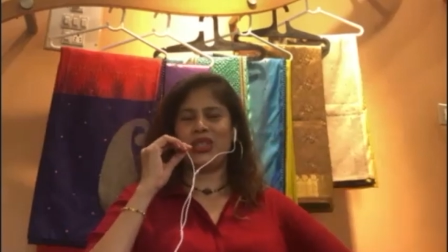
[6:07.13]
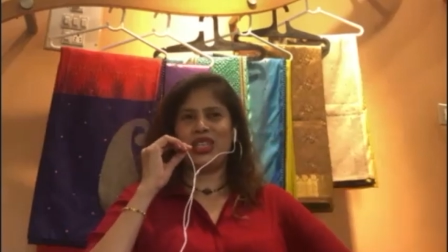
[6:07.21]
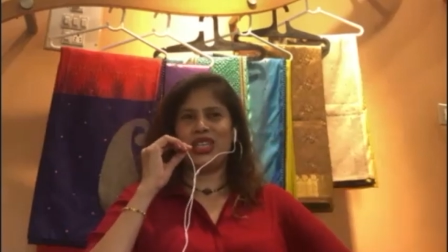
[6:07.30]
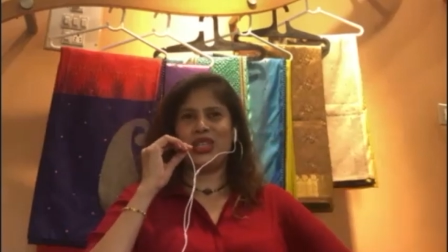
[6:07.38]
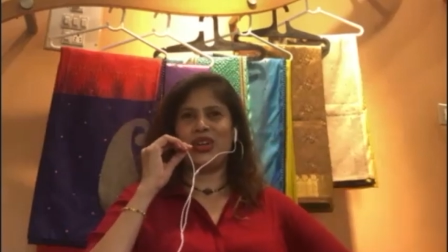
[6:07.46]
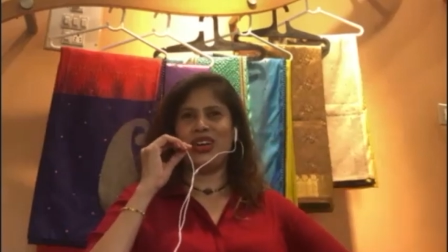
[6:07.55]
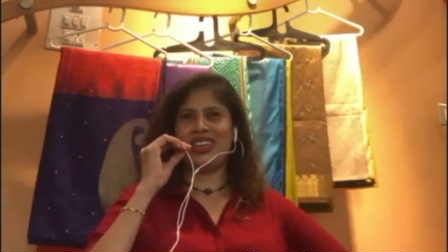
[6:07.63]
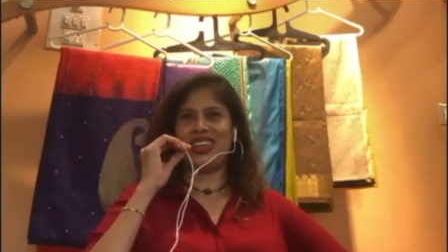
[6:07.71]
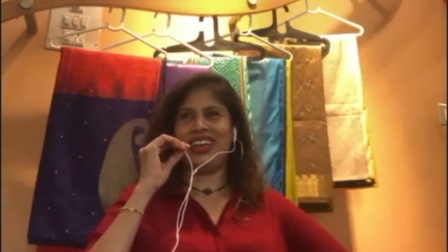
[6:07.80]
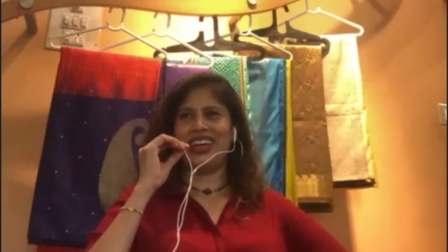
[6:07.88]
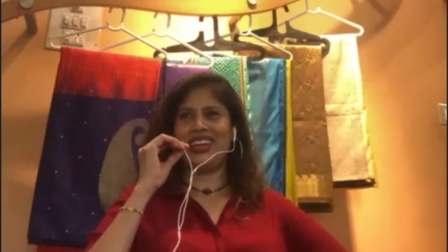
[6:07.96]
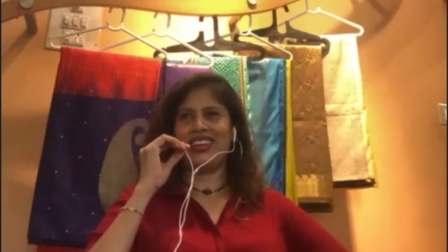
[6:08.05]
they thought
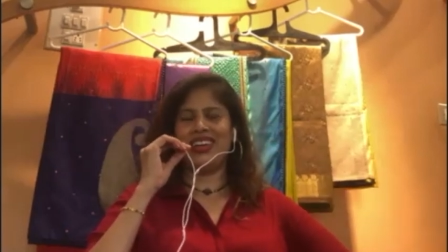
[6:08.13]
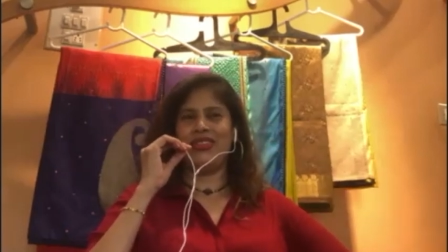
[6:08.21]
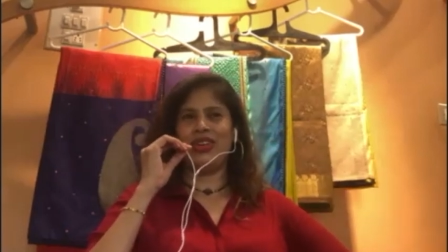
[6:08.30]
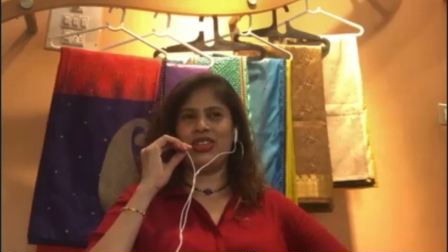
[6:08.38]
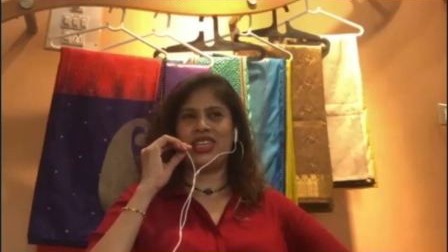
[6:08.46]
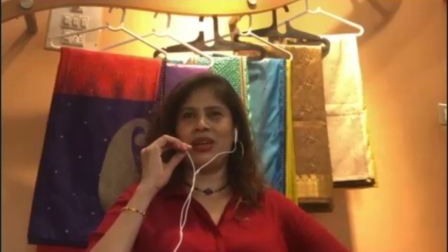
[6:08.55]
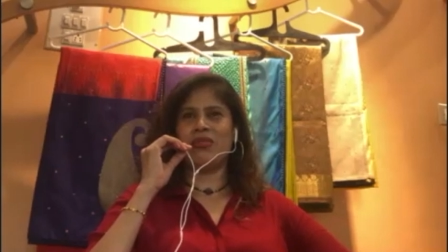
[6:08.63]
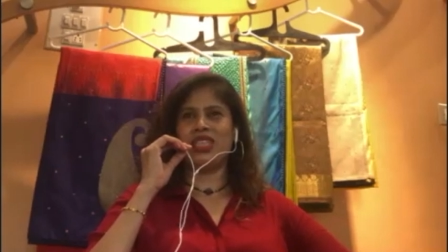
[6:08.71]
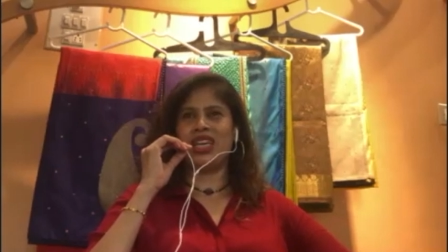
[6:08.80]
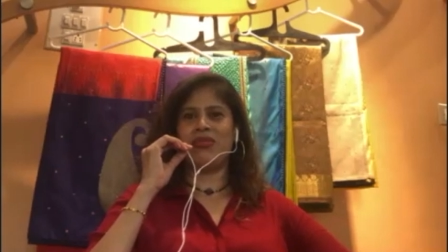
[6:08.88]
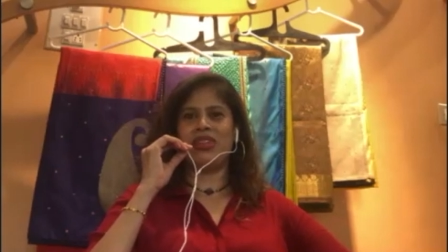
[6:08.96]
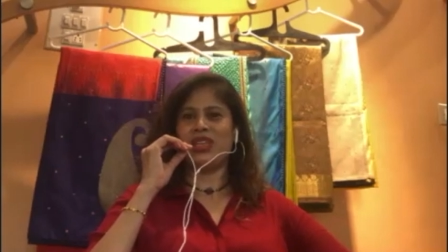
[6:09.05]
like for some
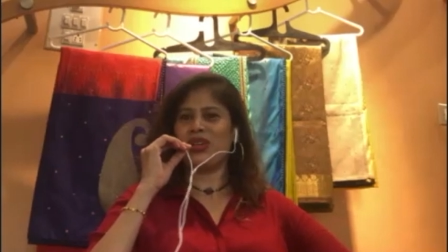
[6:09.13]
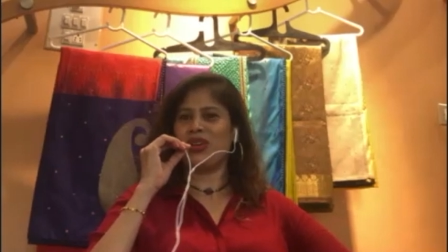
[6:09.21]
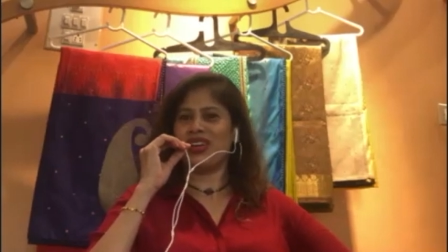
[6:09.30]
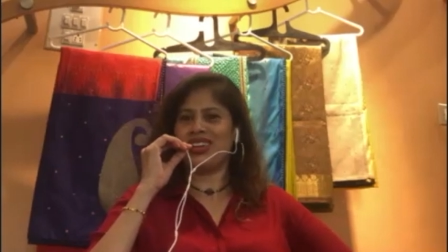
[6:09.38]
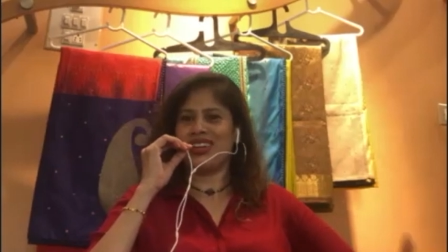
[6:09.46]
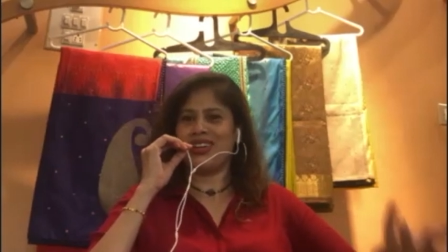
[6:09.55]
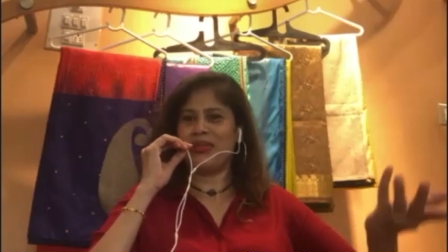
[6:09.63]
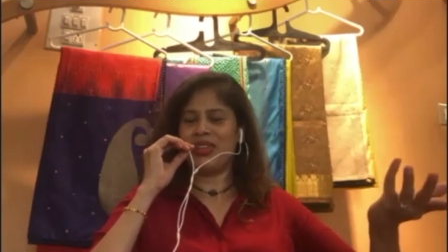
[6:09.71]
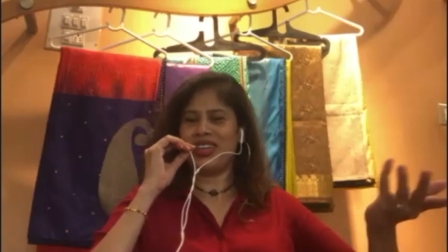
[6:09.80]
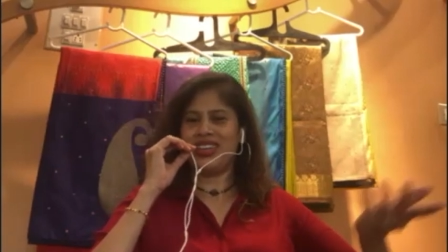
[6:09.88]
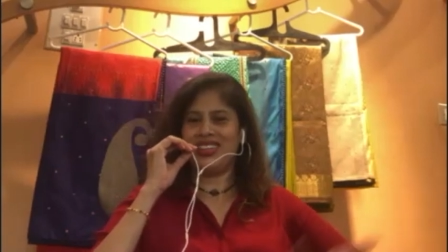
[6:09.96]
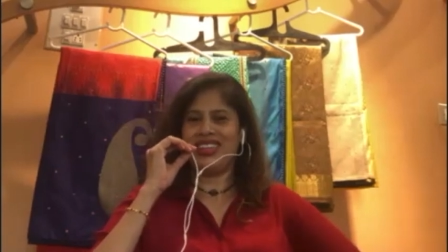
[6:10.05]
time they thought
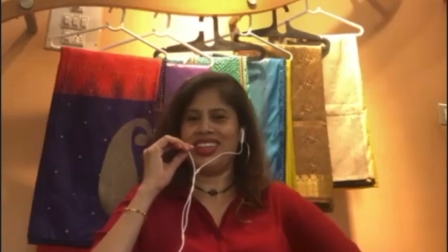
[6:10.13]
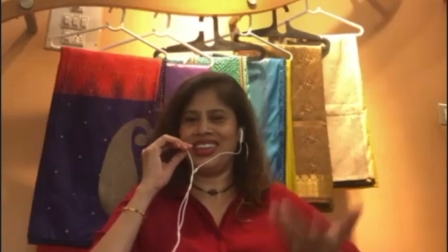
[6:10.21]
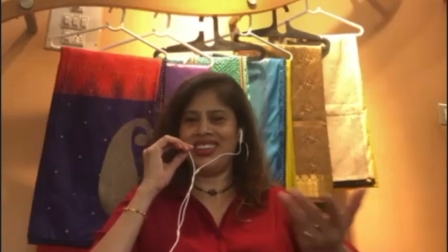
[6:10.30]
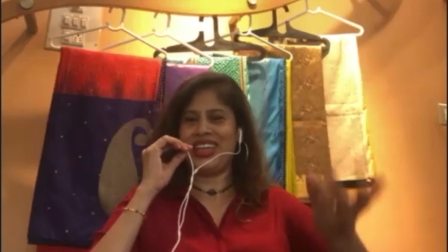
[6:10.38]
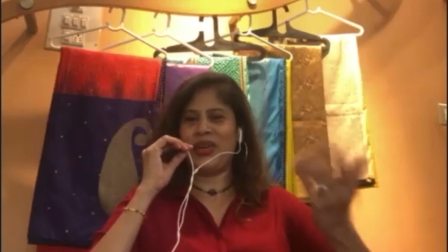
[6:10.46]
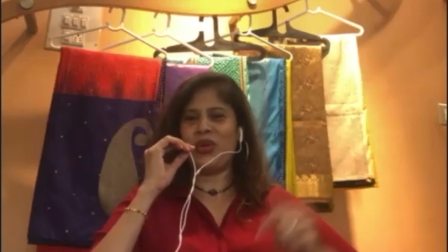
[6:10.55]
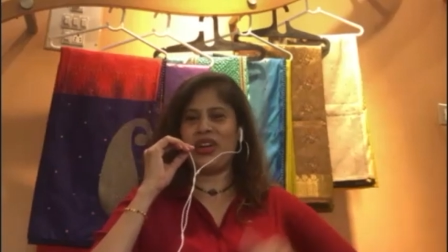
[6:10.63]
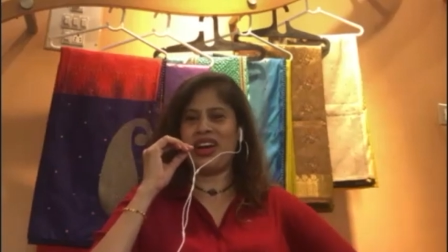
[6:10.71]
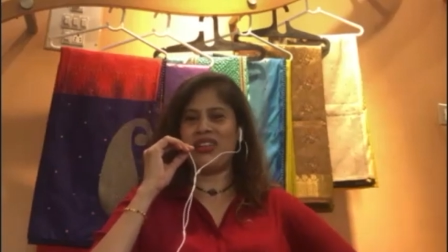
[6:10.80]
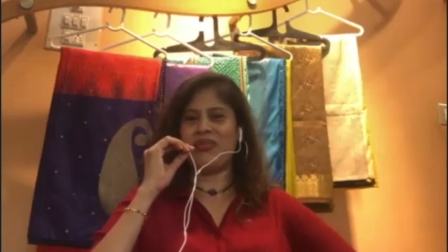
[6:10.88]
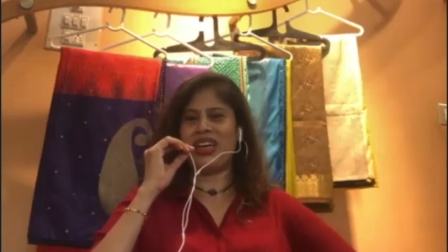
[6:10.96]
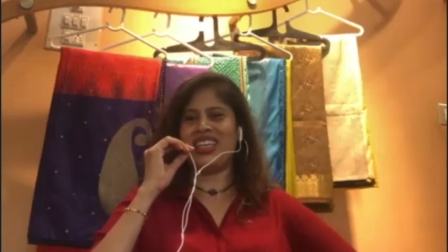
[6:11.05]
they don't have
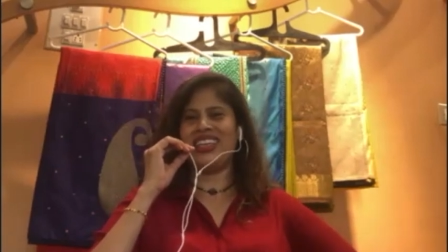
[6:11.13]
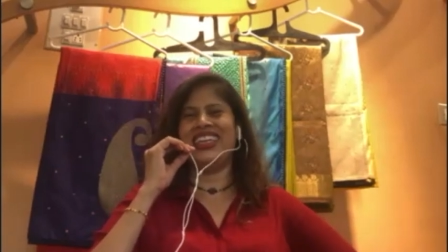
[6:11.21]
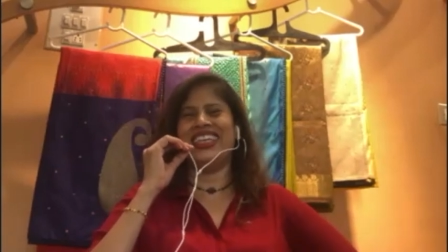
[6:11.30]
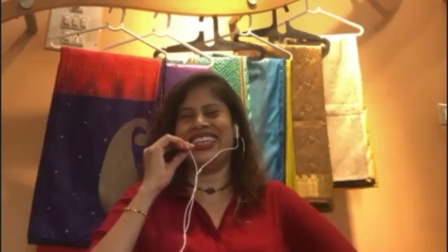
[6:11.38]
a mother.